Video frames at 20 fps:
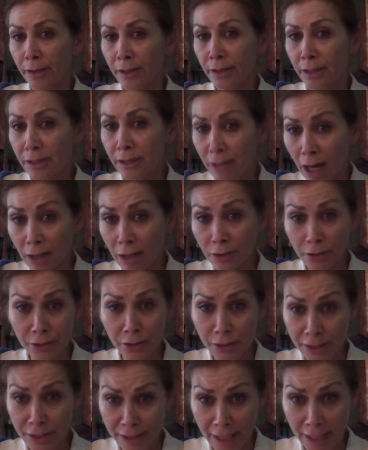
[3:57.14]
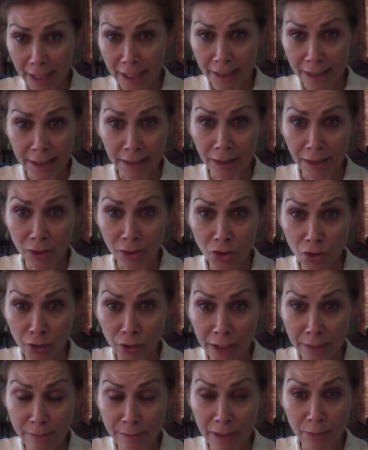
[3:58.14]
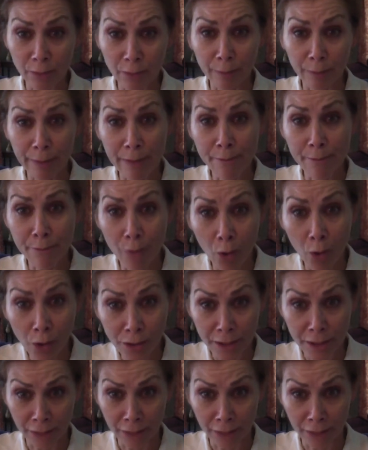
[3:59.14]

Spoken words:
The doctors say that the treatment will be more